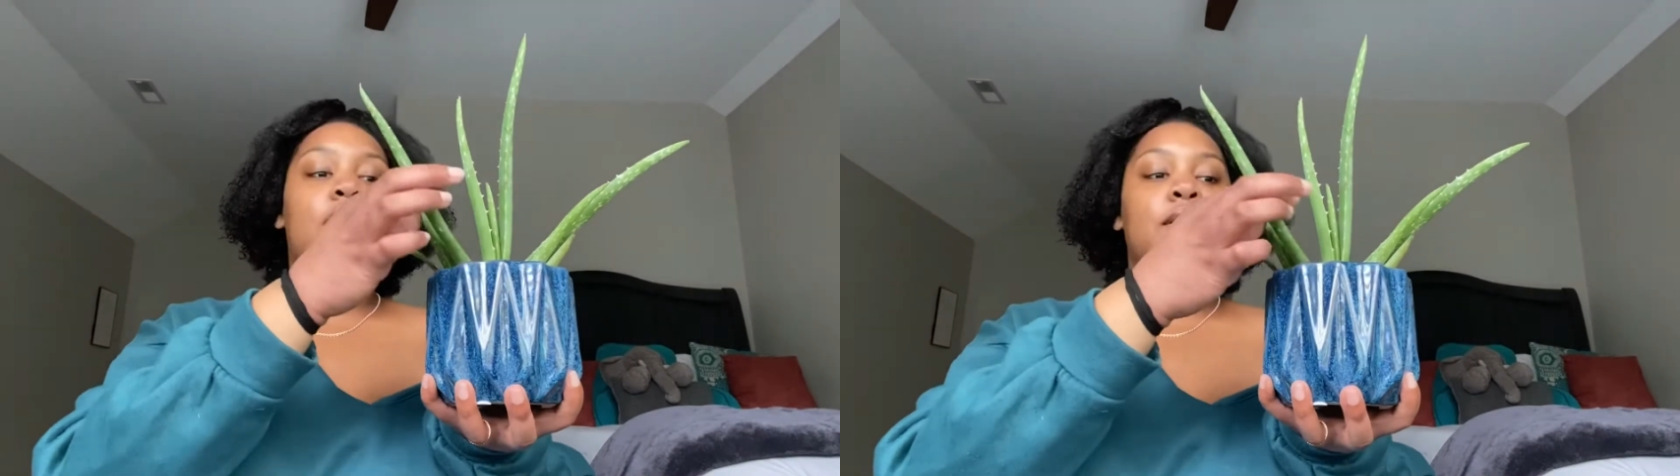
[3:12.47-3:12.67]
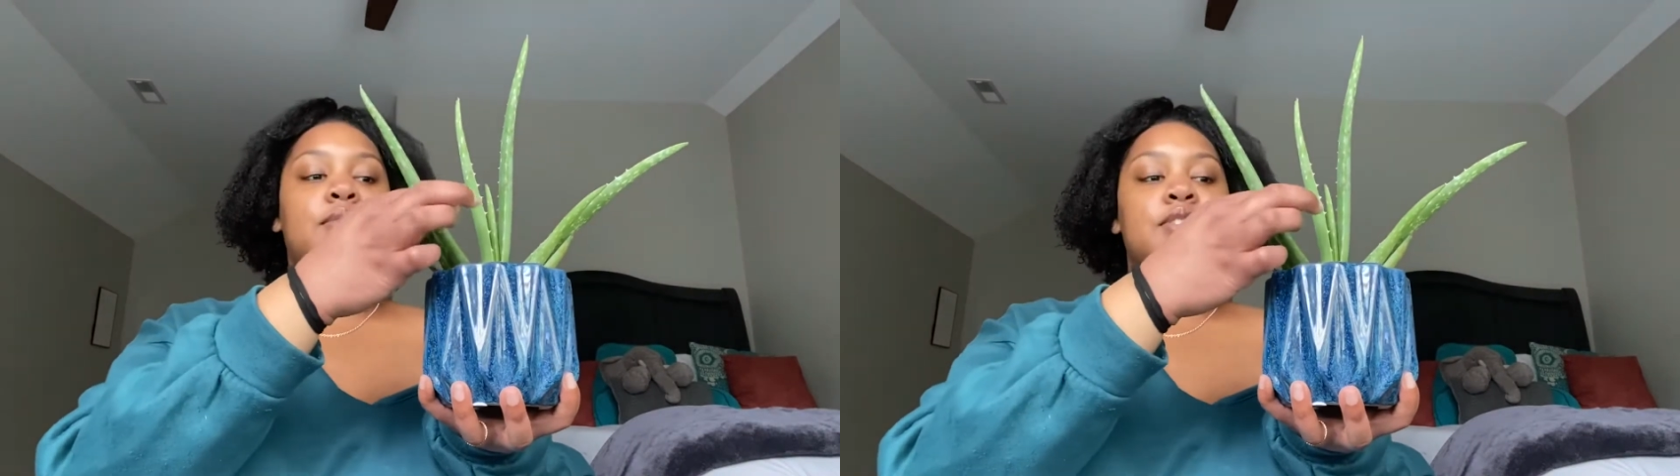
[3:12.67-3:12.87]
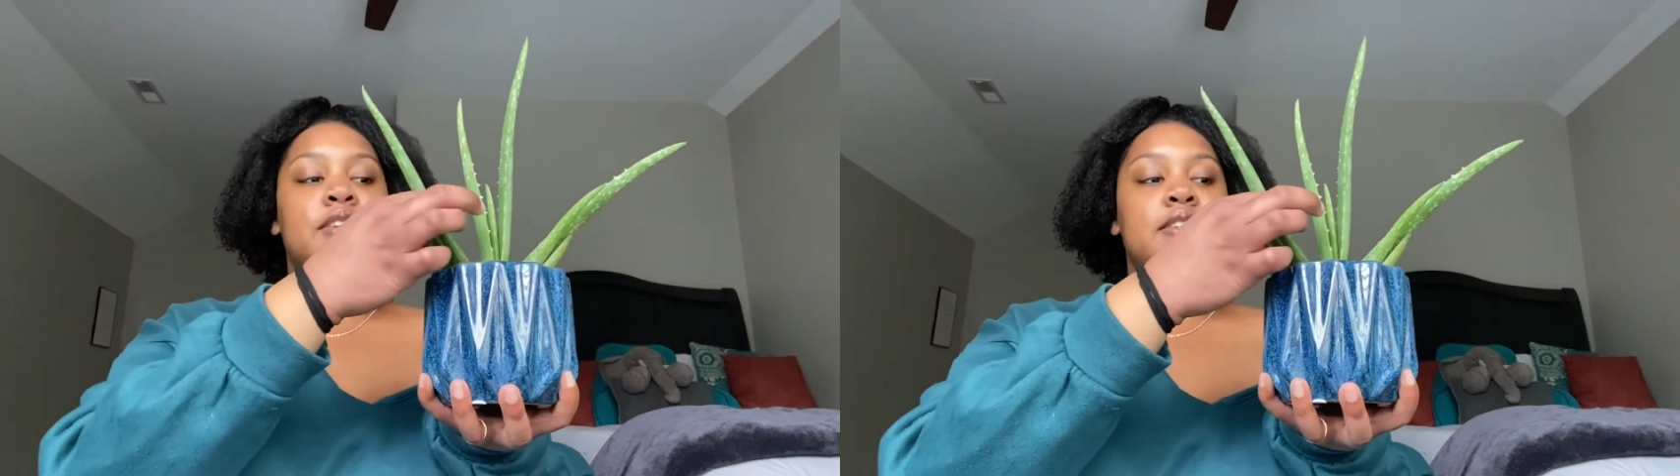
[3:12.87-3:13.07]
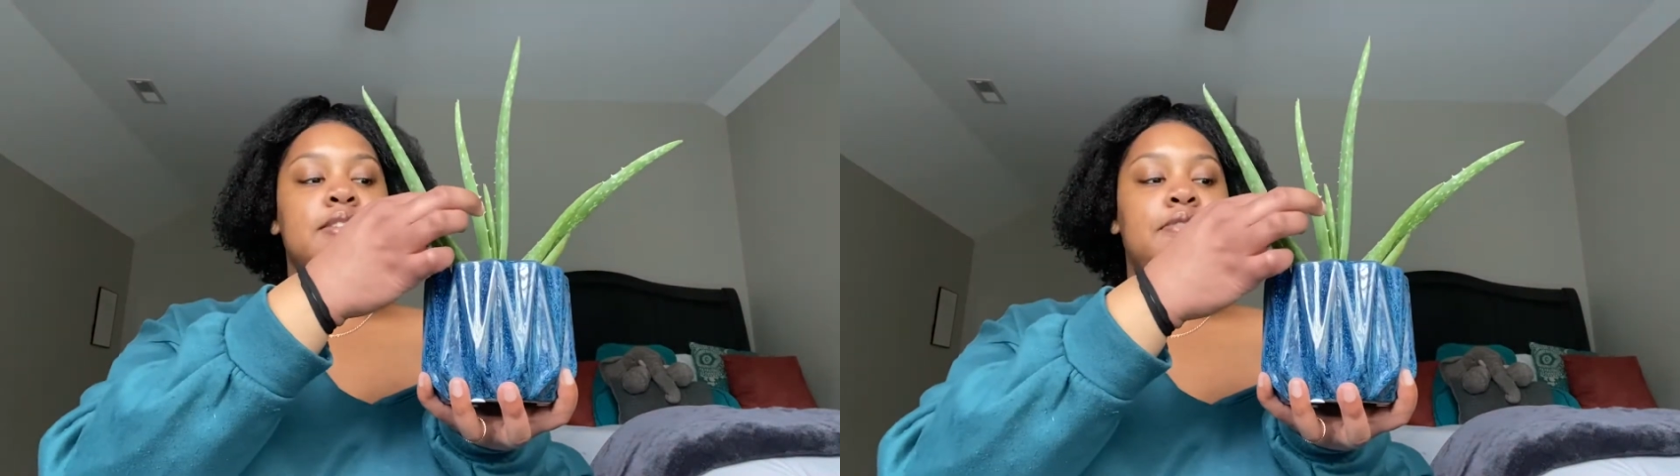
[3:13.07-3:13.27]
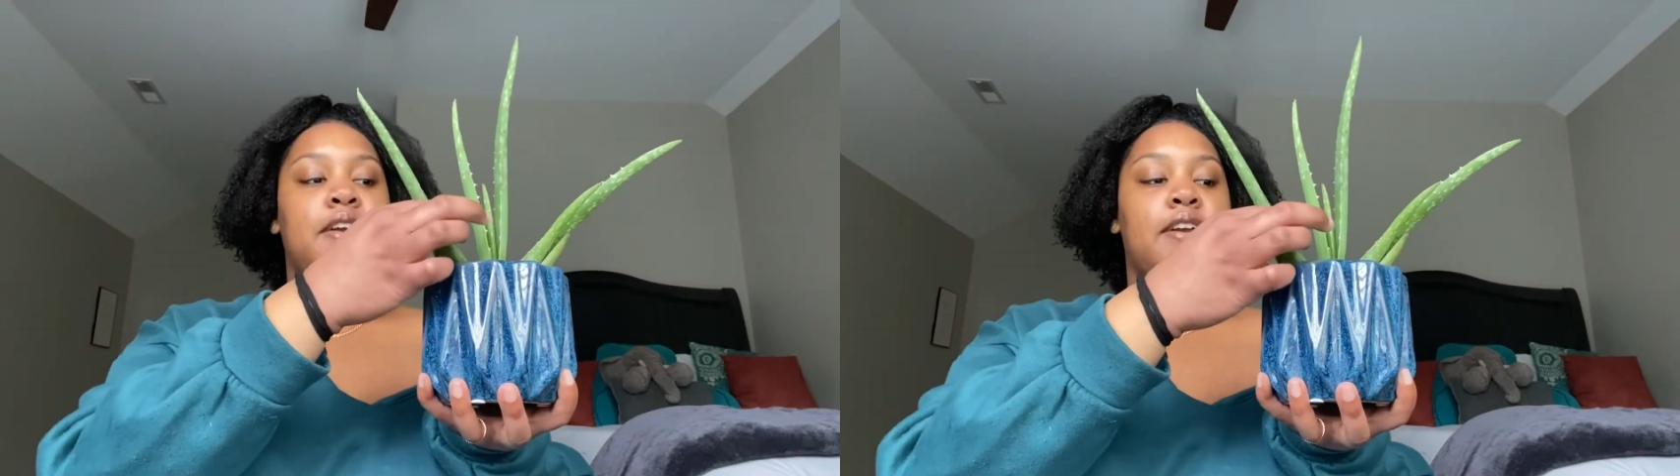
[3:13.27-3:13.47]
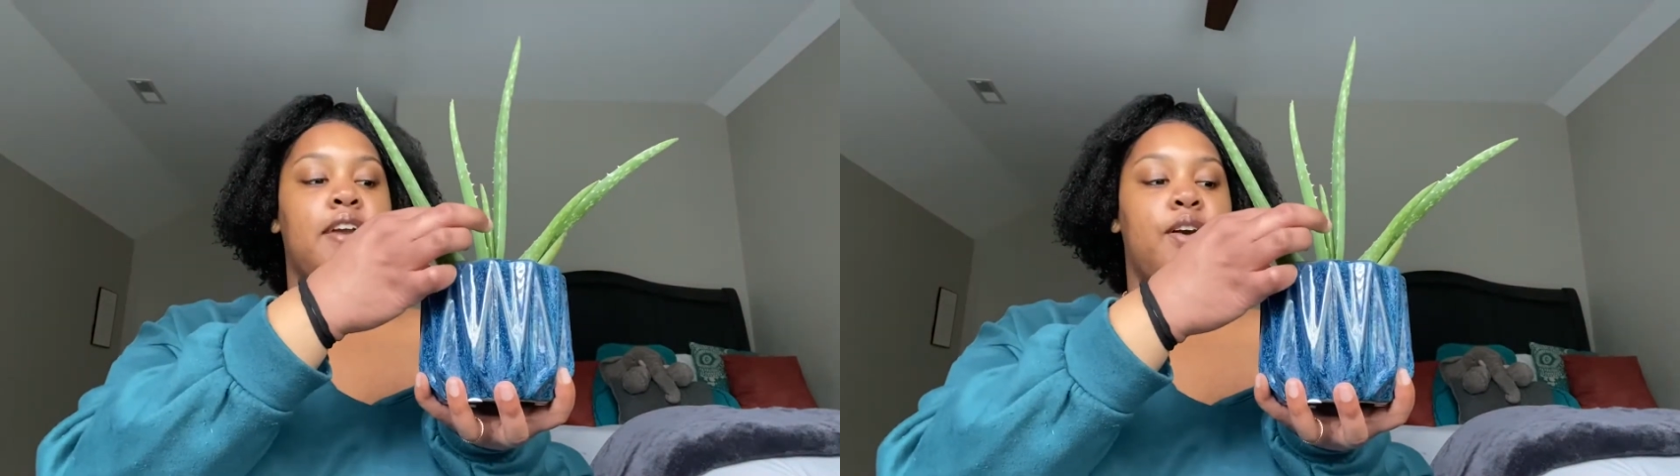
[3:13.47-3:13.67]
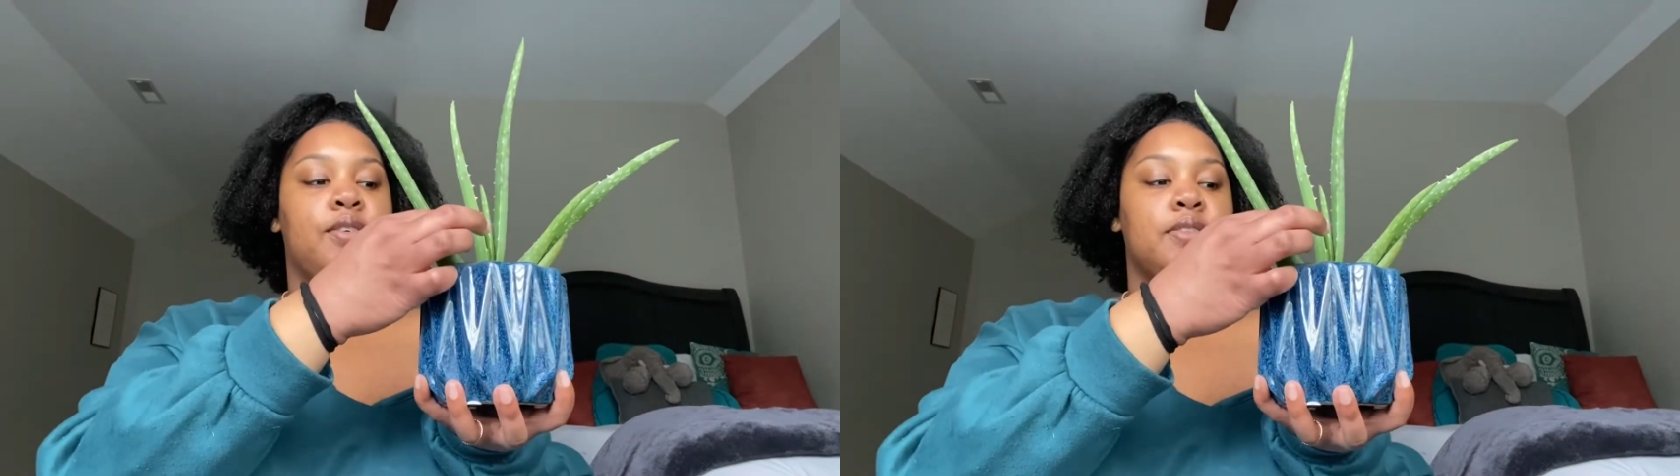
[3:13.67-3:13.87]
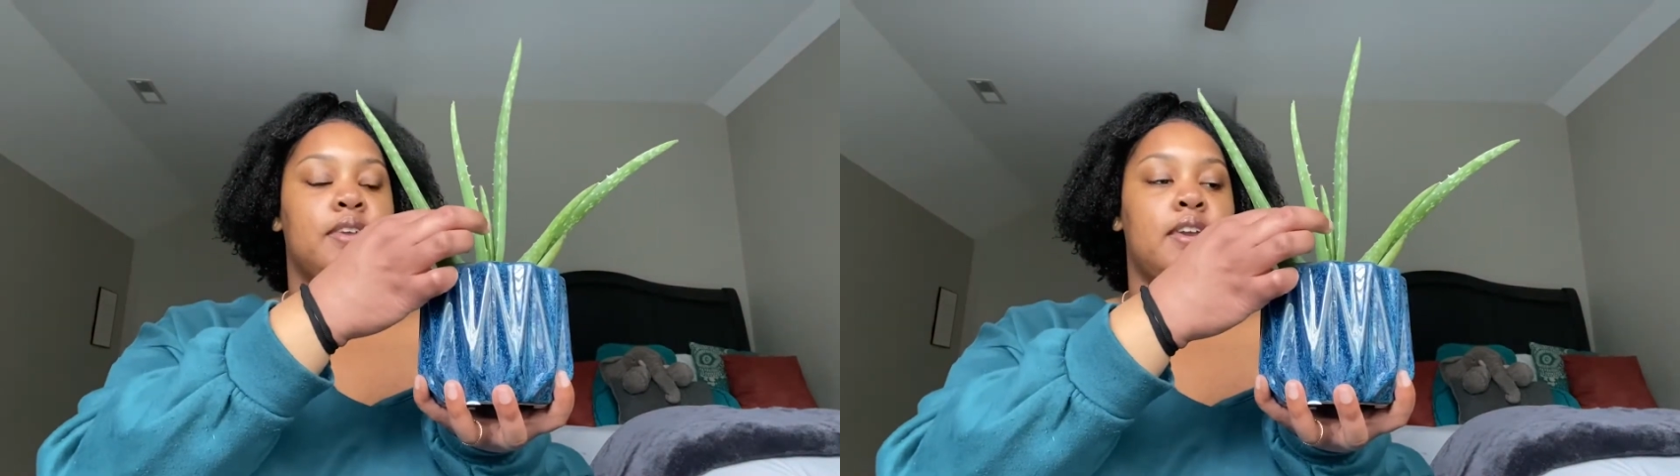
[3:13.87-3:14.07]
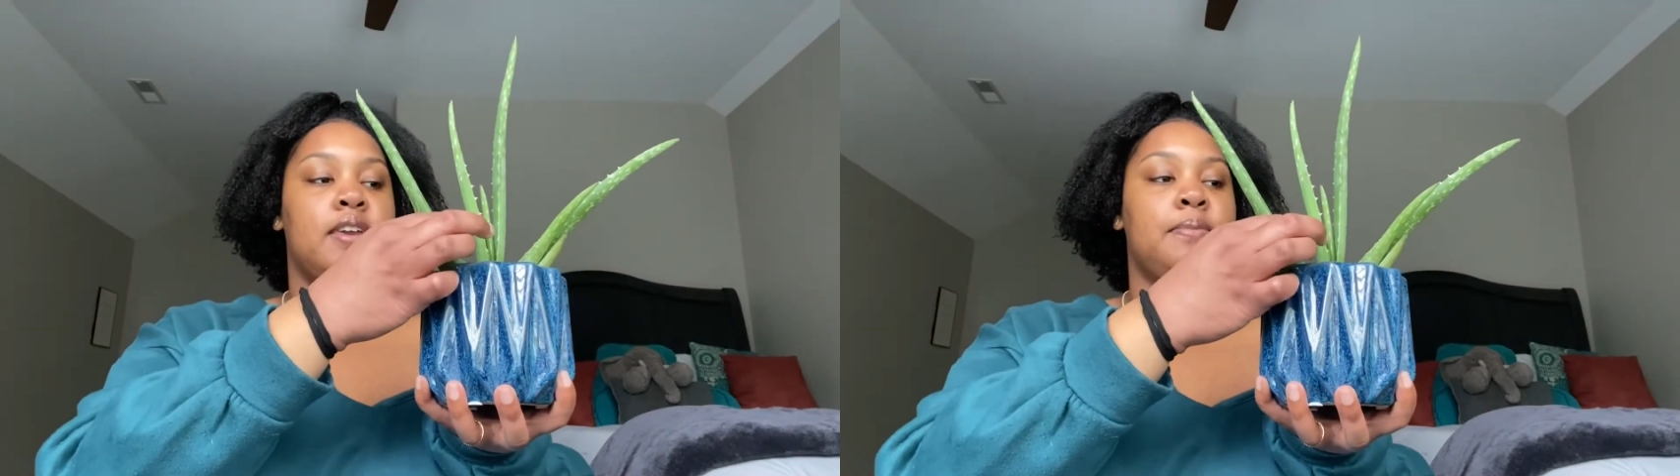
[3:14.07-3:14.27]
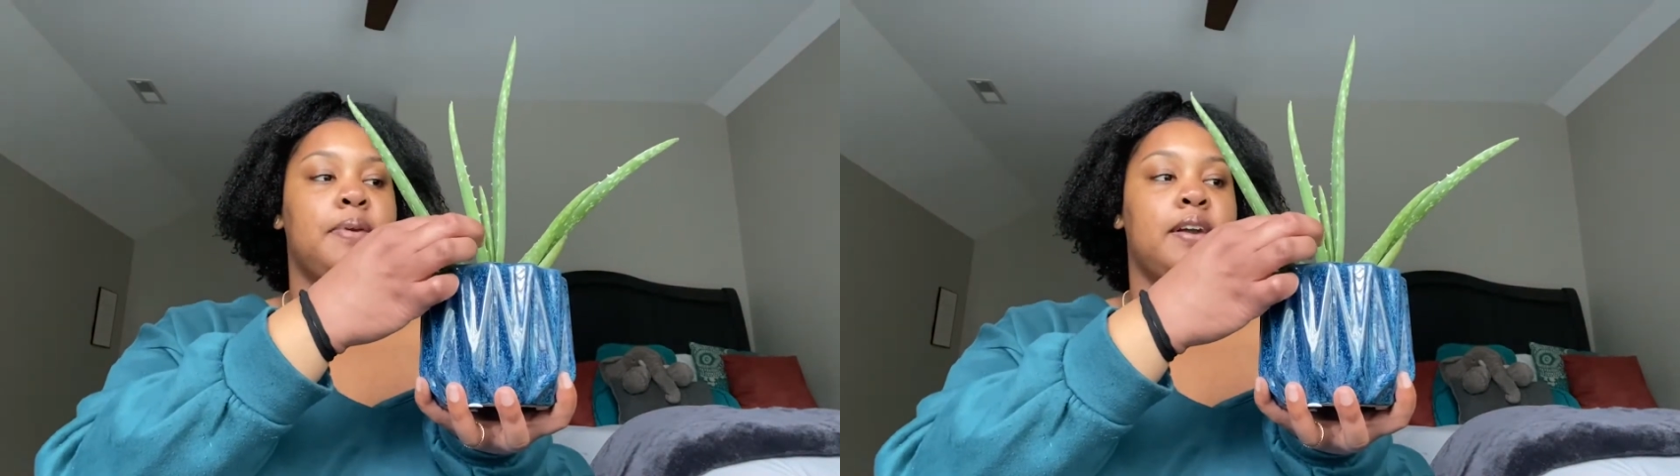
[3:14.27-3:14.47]
She is very
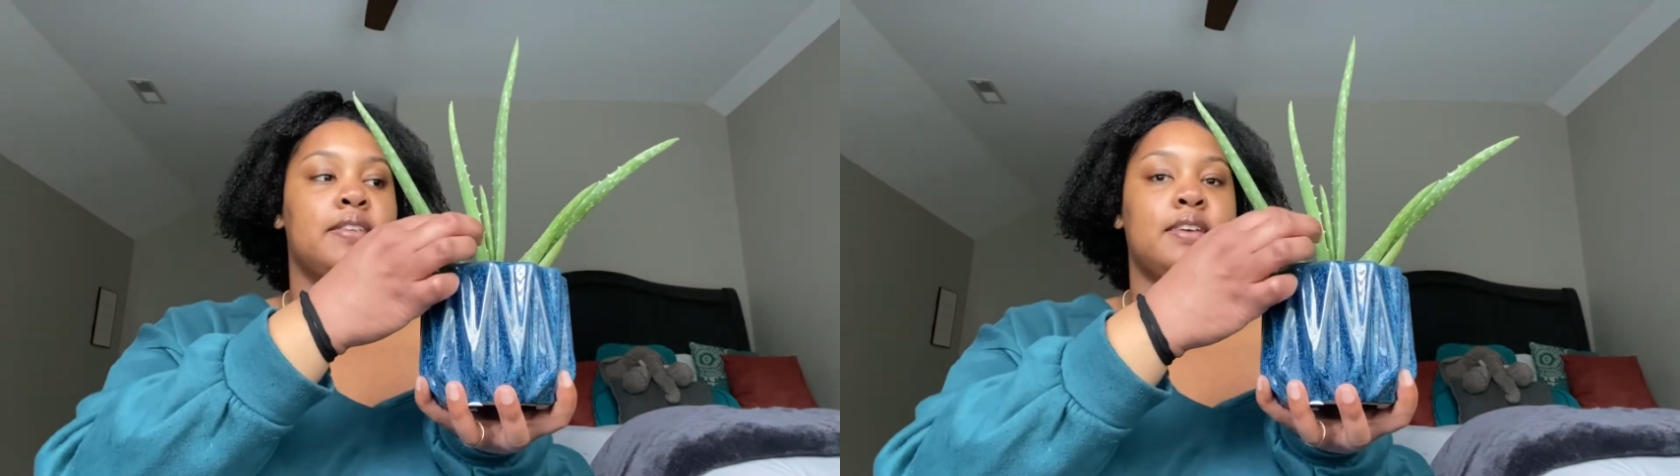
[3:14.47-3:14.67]
healthy because